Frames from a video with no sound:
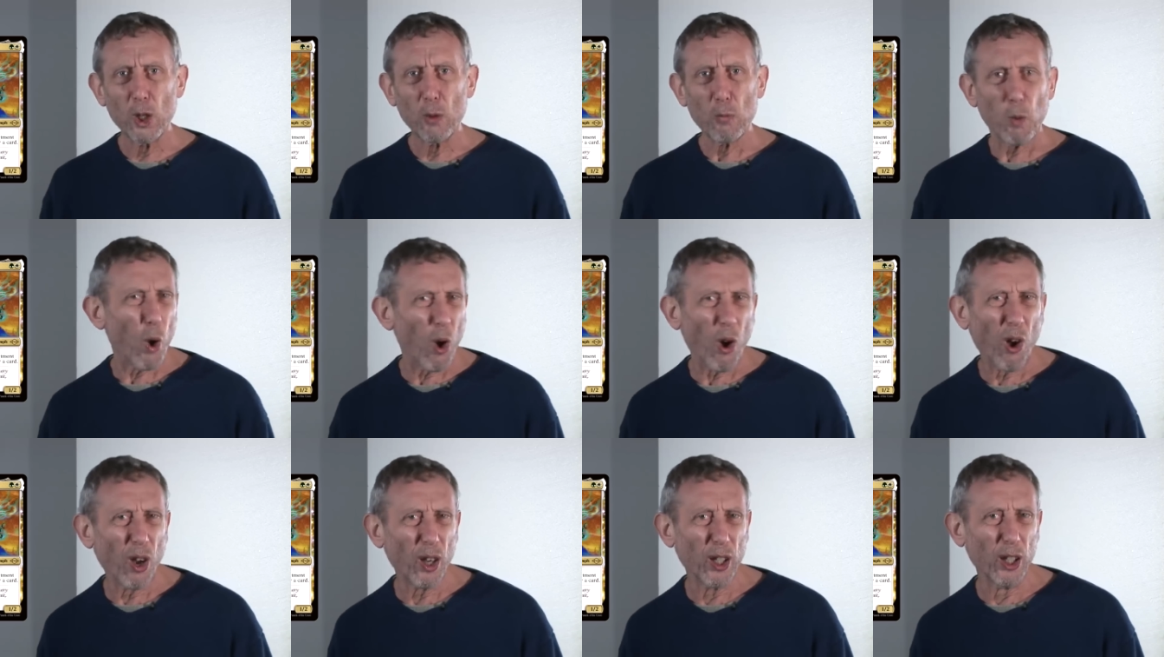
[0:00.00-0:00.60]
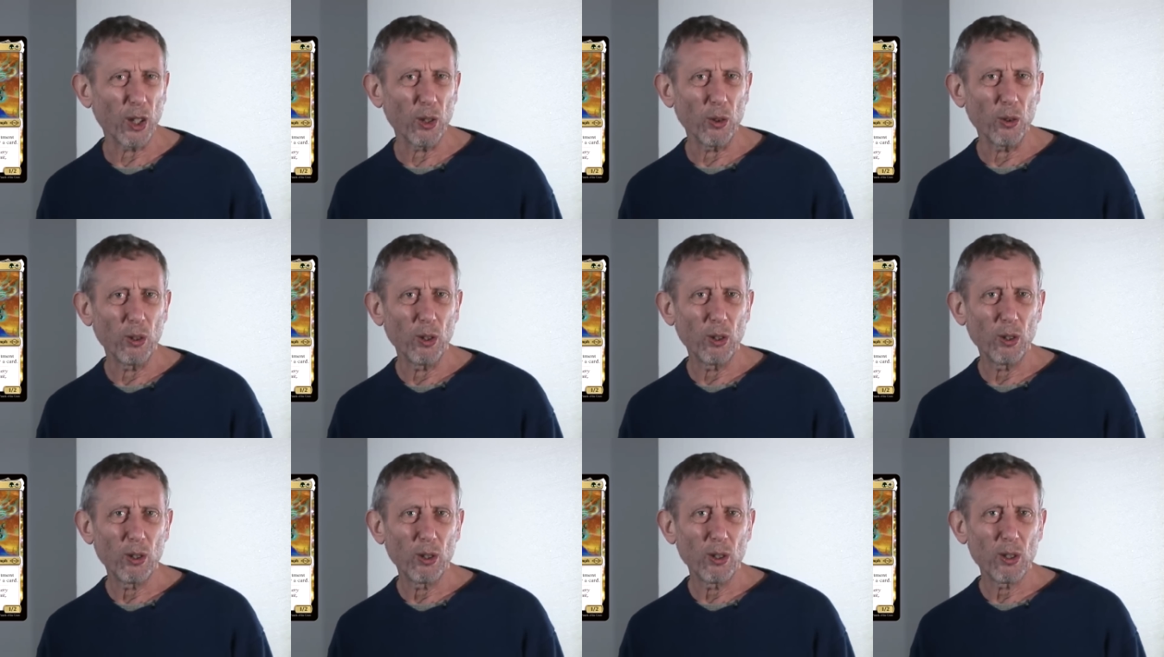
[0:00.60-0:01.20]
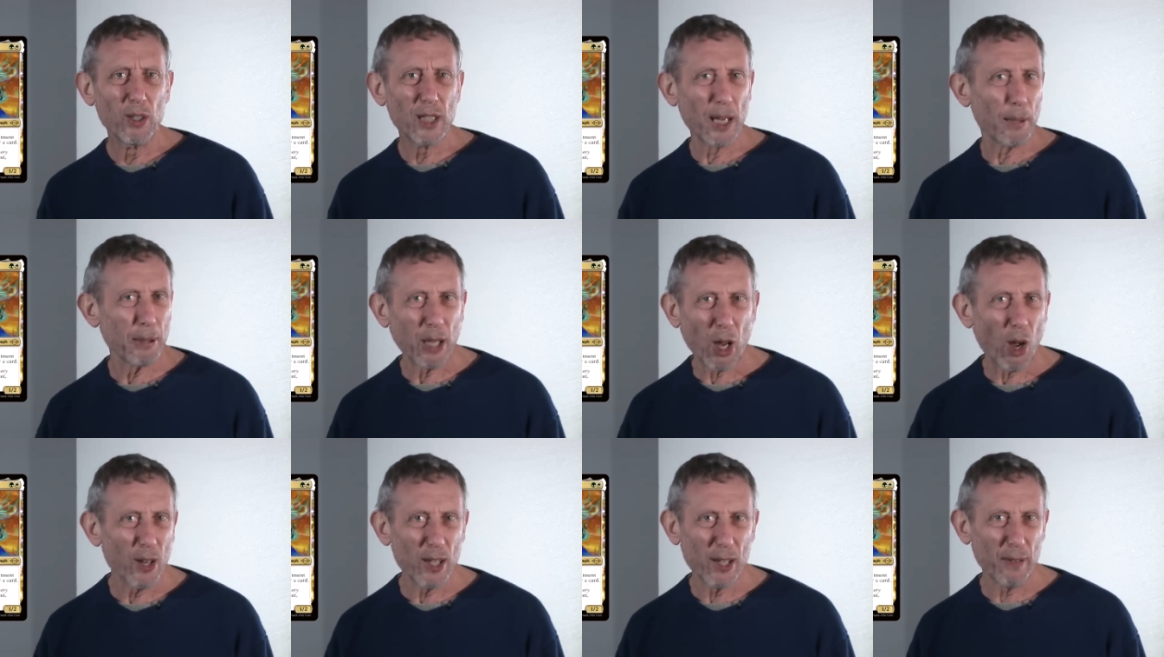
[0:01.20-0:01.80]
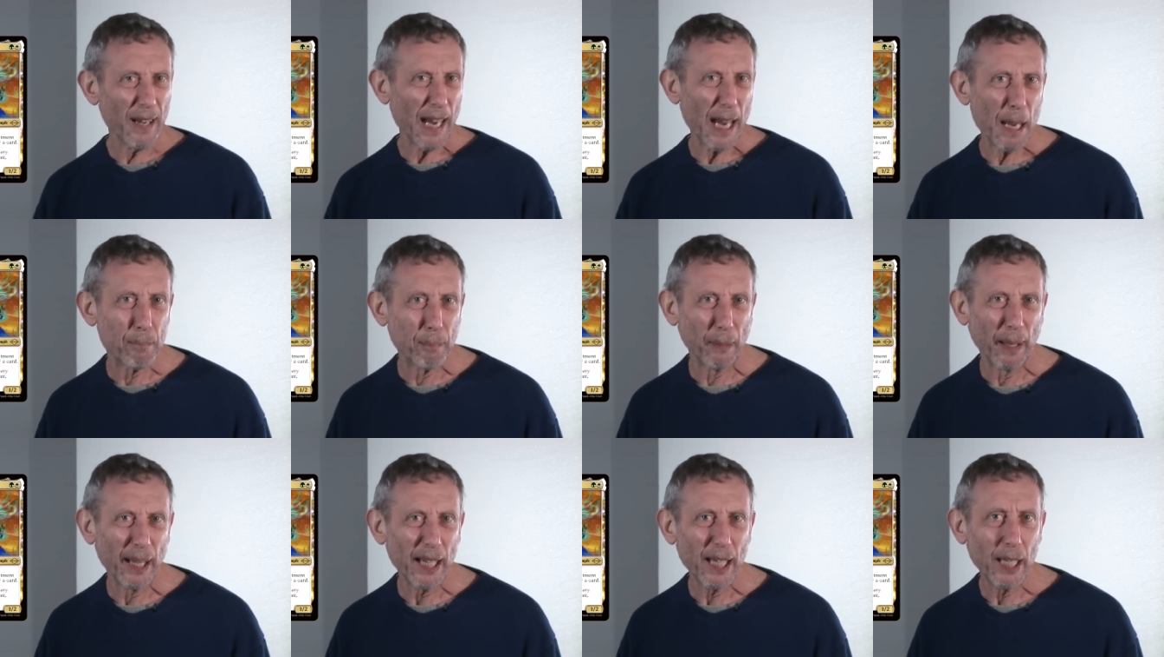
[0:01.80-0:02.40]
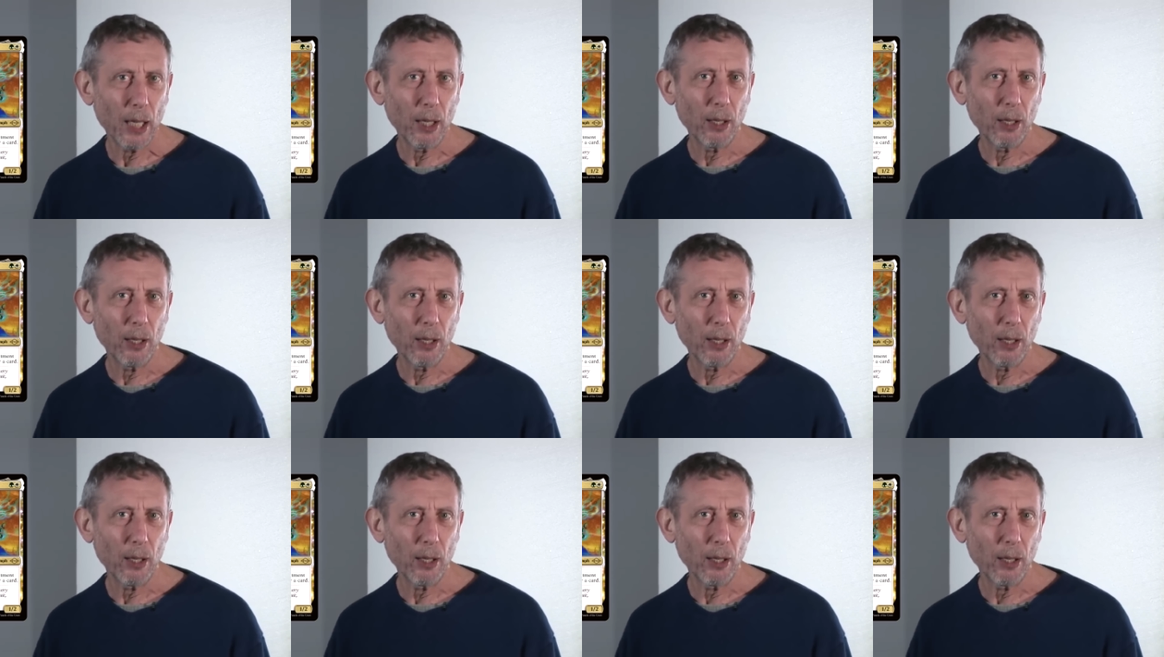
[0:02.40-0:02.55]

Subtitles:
What are you? Some kind of hippie?